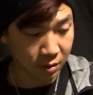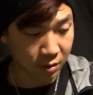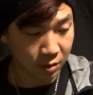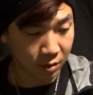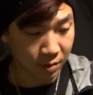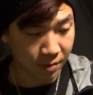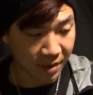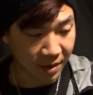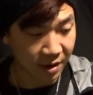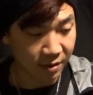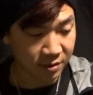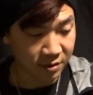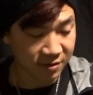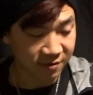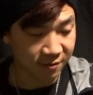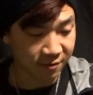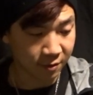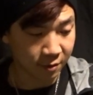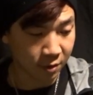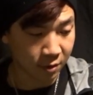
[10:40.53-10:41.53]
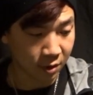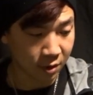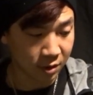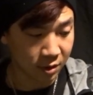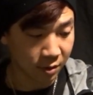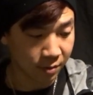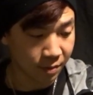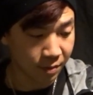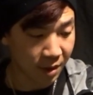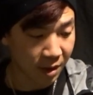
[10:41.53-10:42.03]
or mounts for on
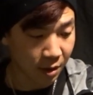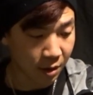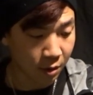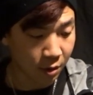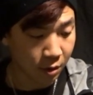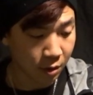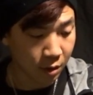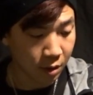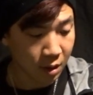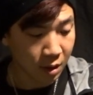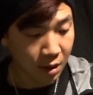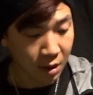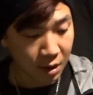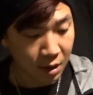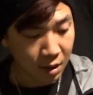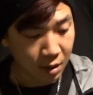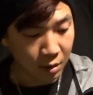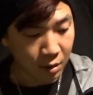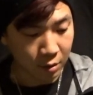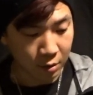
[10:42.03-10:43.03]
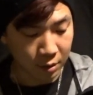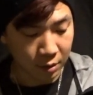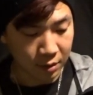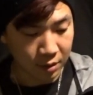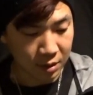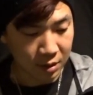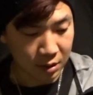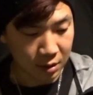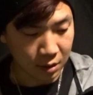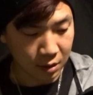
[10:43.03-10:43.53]
your barrel or on
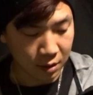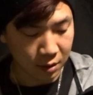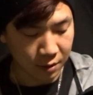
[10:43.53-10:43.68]
the